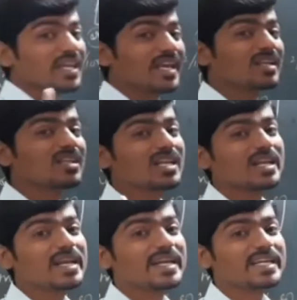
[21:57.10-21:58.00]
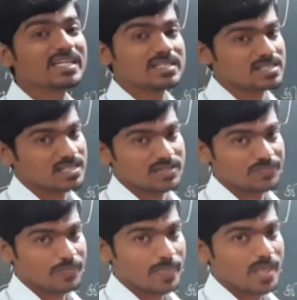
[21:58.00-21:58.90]
in liters.
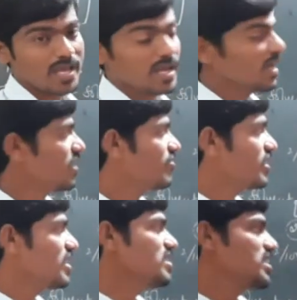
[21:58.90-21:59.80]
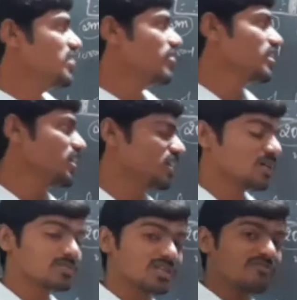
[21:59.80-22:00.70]
If it is given in
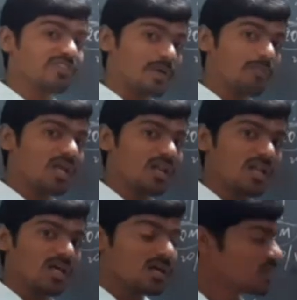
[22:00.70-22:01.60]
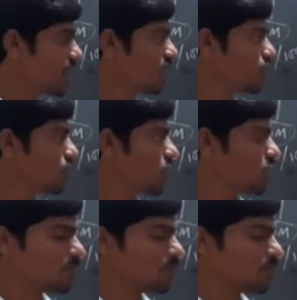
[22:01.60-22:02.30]
terms of ml, then you need to